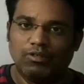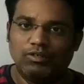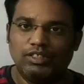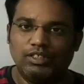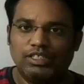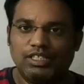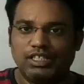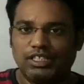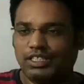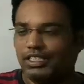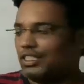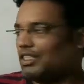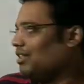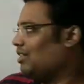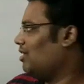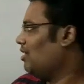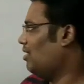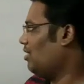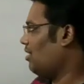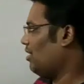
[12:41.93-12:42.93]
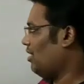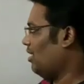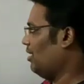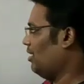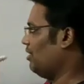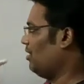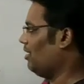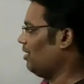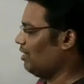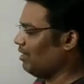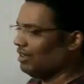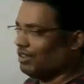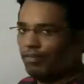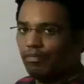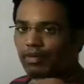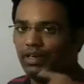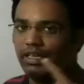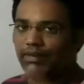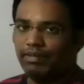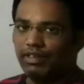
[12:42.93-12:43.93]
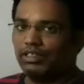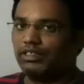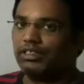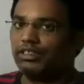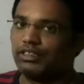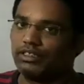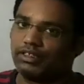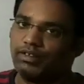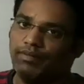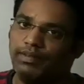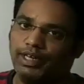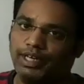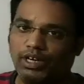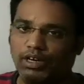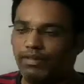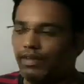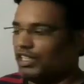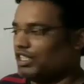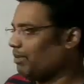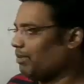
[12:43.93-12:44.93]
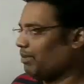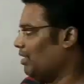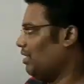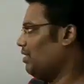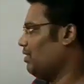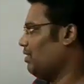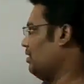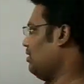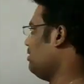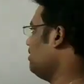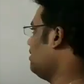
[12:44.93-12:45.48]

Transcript: Just I think in the previous video I explained this.